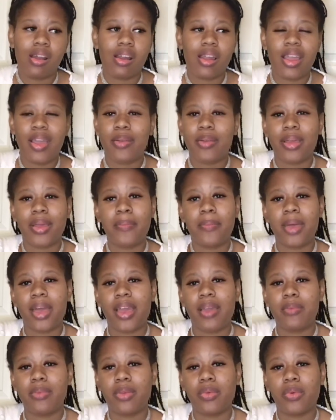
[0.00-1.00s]
It
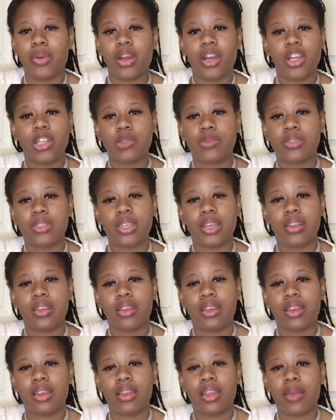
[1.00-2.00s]
made me 100%
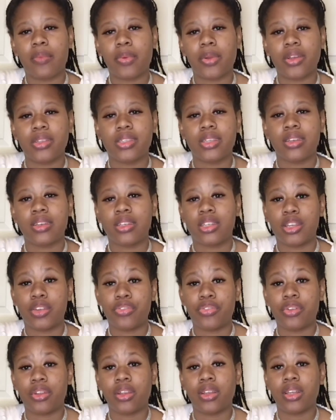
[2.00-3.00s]
look at that person
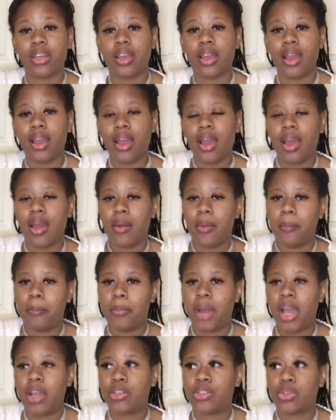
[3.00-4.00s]
differently.
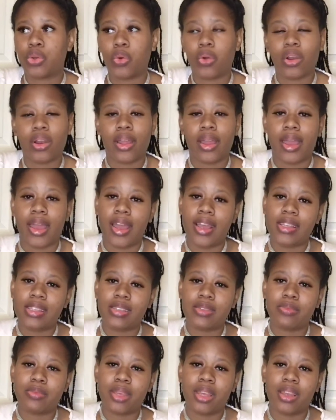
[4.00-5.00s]
My daughter
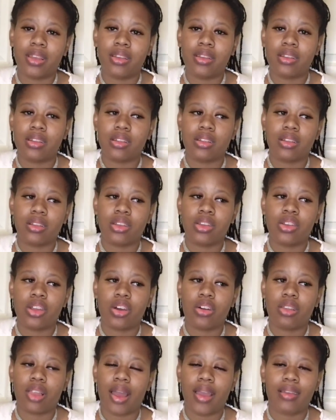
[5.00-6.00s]
asked me, you
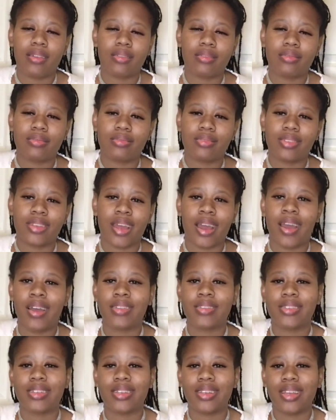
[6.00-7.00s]
know, like,
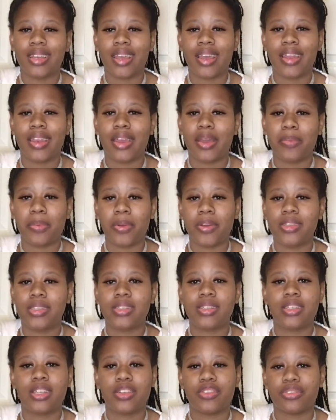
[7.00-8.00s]
not to look at that
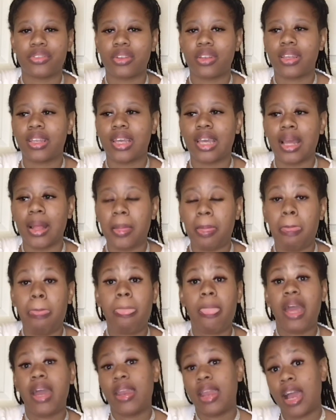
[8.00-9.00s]
person differently.
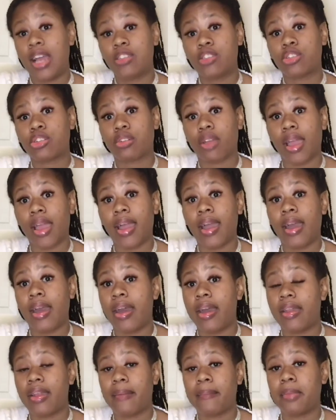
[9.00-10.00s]
And I
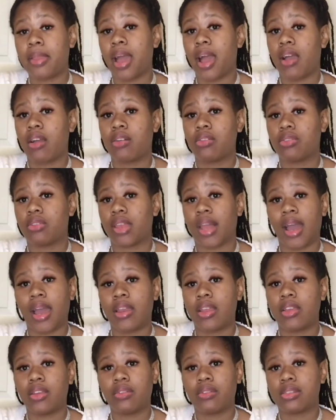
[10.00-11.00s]
tried. I'm not gonna lie
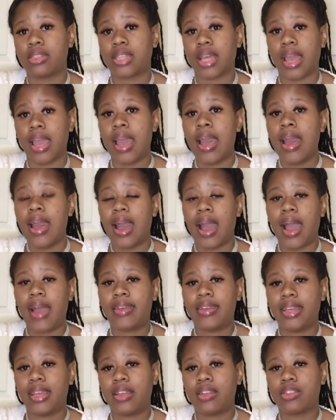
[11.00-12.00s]
to you and say I
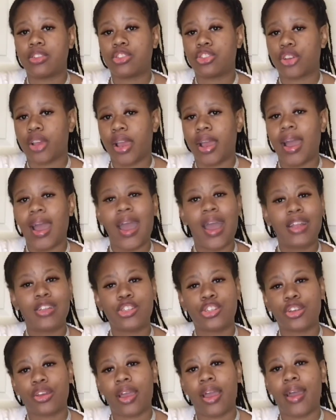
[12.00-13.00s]
didn't try. I
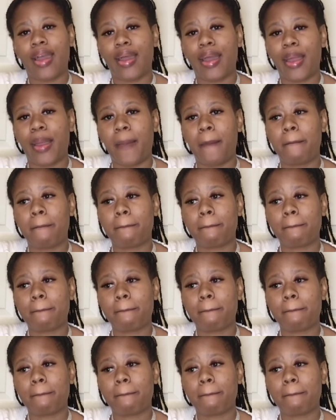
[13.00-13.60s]
tried.